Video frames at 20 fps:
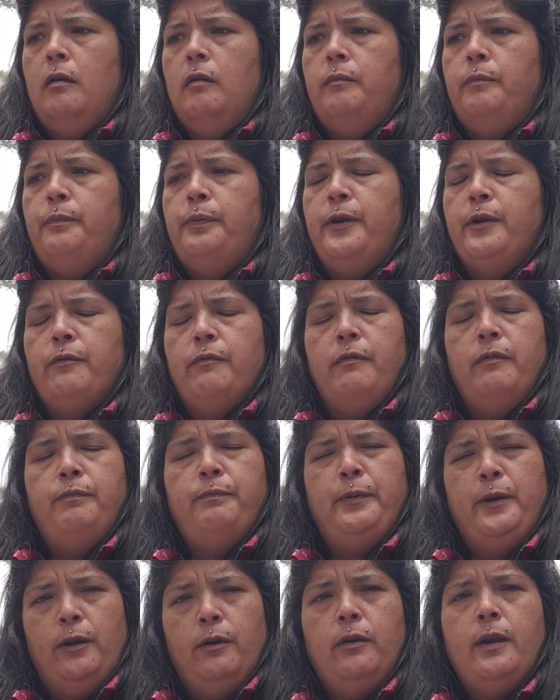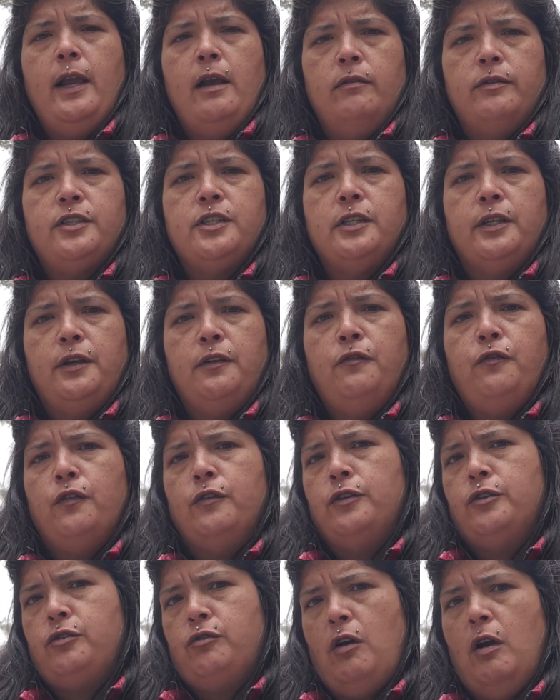Peer counseling for
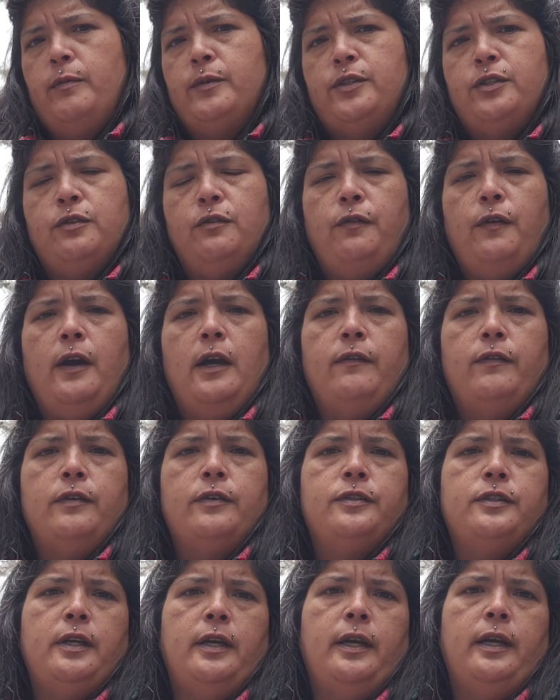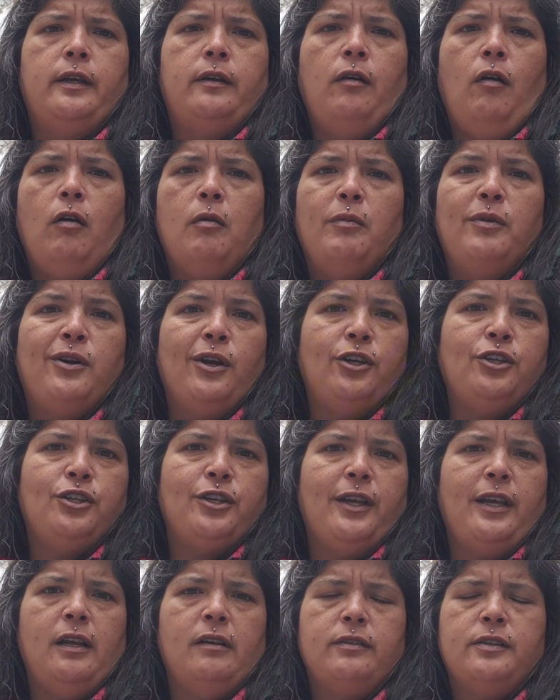trauma survivors and harm reduction
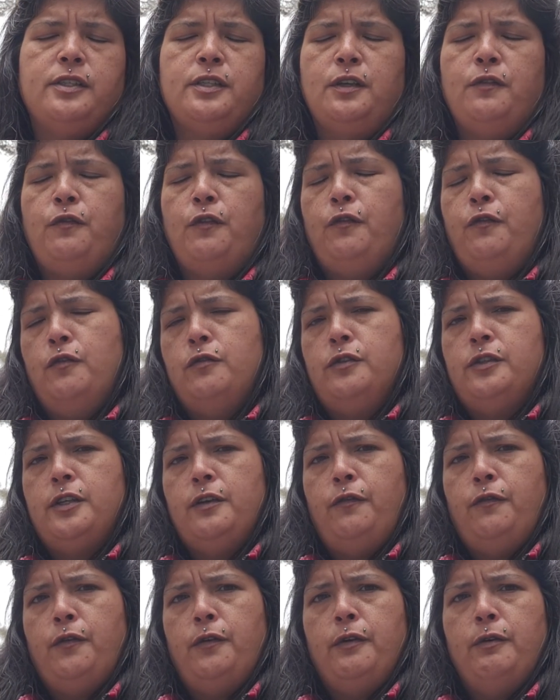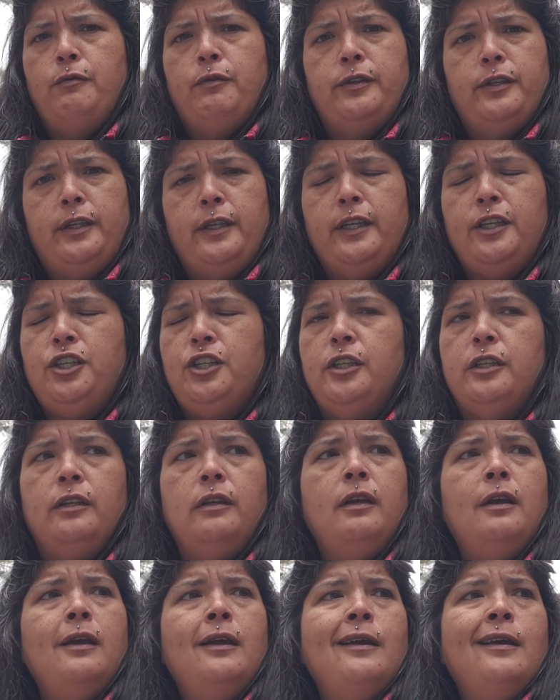counseling for folks suffering with addiction.
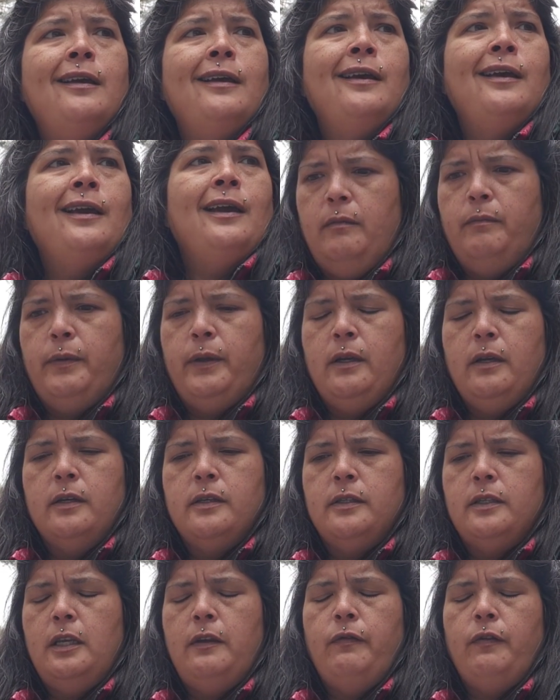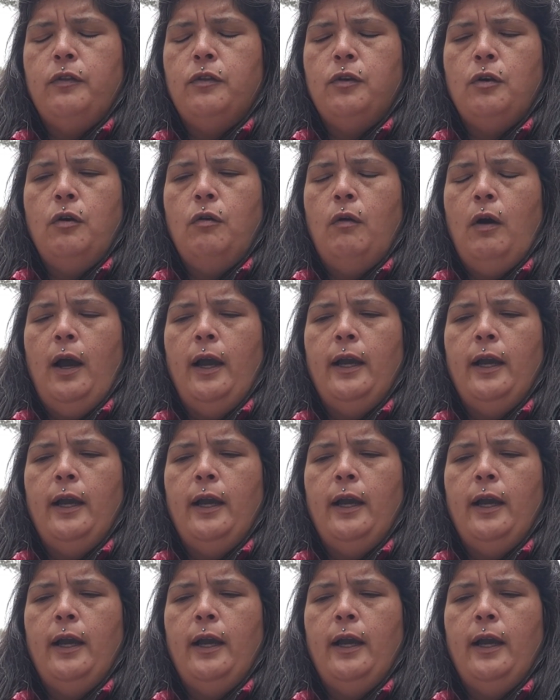Because even though I